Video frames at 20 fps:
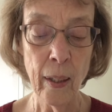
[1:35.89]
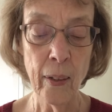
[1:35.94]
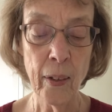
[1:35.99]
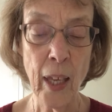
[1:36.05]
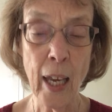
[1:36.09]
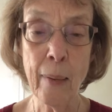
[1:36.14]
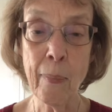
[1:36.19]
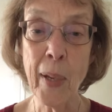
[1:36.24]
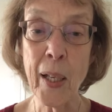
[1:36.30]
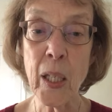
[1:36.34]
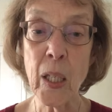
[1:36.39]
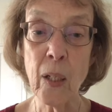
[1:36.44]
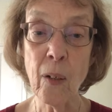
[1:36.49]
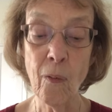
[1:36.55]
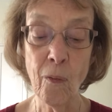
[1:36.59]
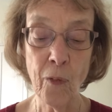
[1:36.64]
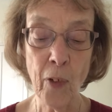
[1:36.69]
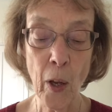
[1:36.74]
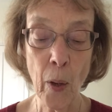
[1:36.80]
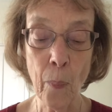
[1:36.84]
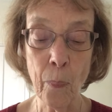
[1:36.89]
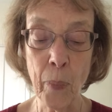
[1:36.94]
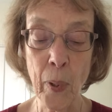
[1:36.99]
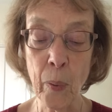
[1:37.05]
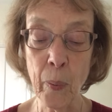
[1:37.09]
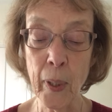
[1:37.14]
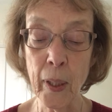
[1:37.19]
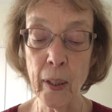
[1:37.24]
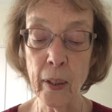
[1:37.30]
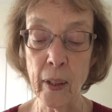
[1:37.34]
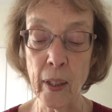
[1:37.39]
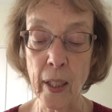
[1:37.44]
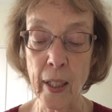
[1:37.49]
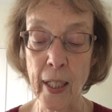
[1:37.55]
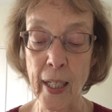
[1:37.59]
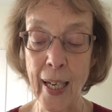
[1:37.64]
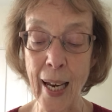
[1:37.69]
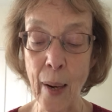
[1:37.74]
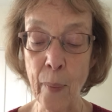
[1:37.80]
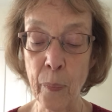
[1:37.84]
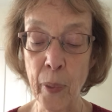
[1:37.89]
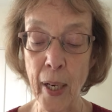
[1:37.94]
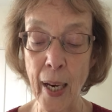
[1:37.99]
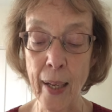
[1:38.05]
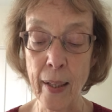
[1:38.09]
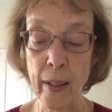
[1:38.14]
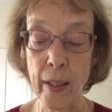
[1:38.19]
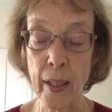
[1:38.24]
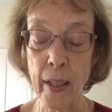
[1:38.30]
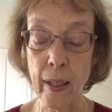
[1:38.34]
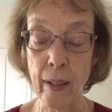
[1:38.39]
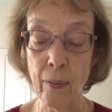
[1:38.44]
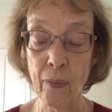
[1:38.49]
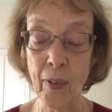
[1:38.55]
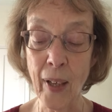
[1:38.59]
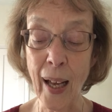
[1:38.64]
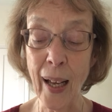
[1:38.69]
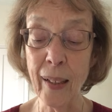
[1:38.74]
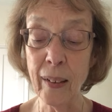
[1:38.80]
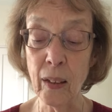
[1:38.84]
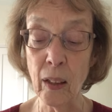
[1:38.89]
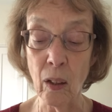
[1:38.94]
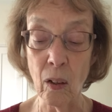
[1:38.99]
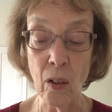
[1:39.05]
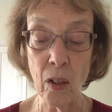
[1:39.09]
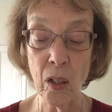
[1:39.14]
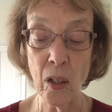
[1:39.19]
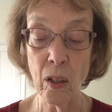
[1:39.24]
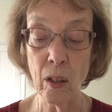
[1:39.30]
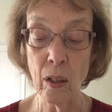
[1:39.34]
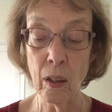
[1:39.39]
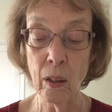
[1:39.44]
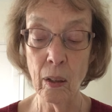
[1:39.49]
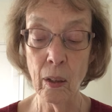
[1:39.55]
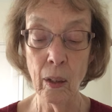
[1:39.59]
They must have felt bewildered and apprehensive and lost,